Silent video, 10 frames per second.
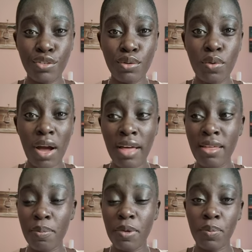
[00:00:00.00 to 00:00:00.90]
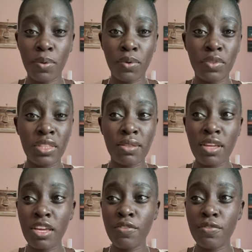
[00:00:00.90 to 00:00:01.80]
to other people.
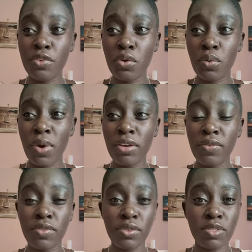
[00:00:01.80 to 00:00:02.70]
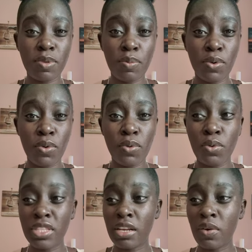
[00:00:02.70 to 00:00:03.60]
If you're one of those people
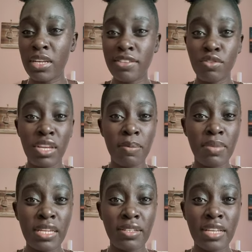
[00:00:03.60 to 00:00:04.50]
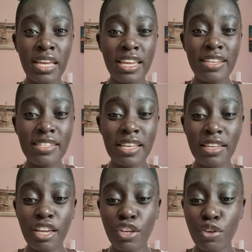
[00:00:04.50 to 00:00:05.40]
who the Lord has really been
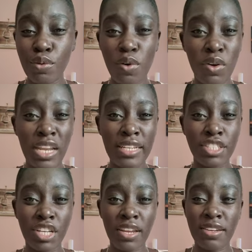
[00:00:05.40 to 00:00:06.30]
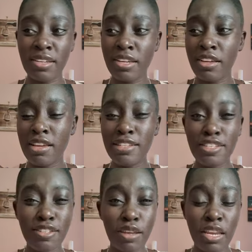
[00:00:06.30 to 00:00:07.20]
taking you on a journey,
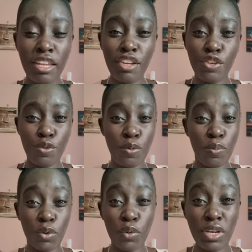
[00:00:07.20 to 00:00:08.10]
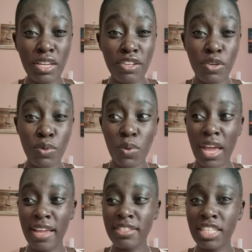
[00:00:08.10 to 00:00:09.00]
training you, pruning you,
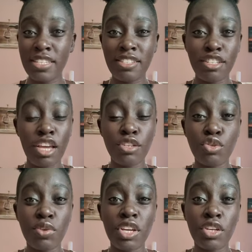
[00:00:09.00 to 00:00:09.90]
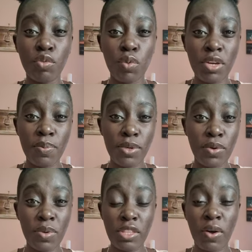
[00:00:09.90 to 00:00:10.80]
and just trying to equip
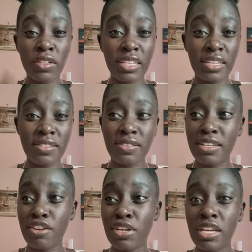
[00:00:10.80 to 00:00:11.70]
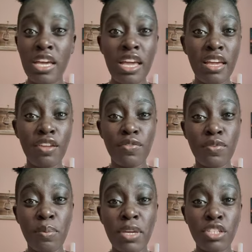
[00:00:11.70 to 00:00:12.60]
you with all the necessary
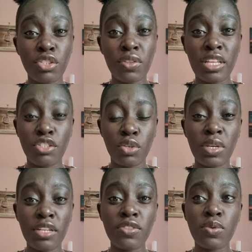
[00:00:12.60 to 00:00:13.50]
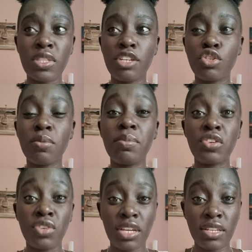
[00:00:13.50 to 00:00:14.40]
information that you need so that you'll
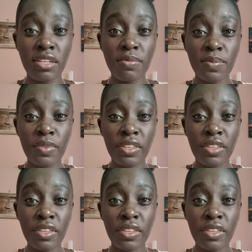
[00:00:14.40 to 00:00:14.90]
be ready